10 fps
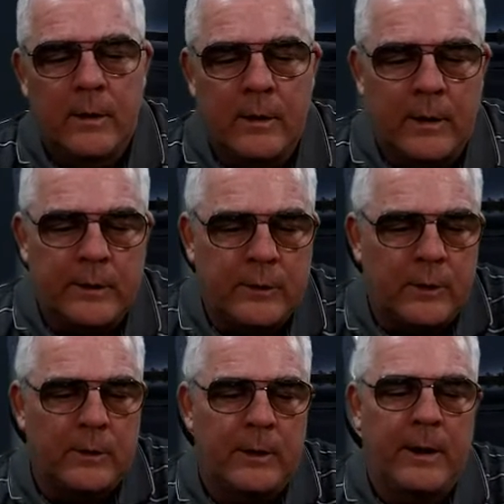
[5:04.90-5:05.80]
I
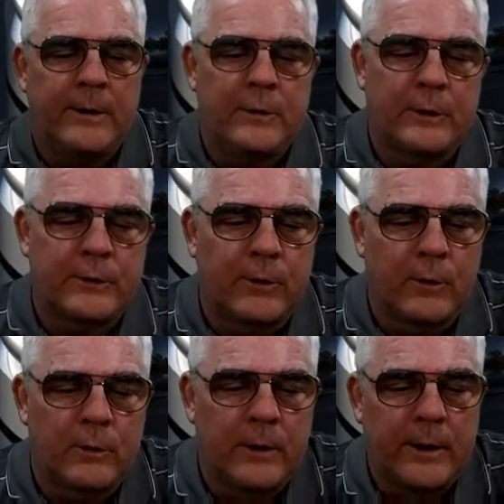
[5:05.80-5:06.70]
just
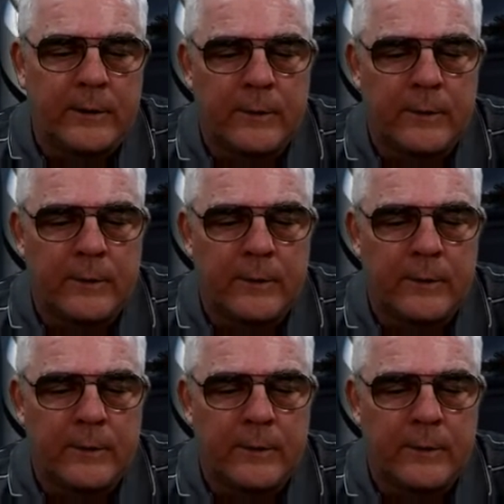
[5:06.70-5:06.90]
don't like the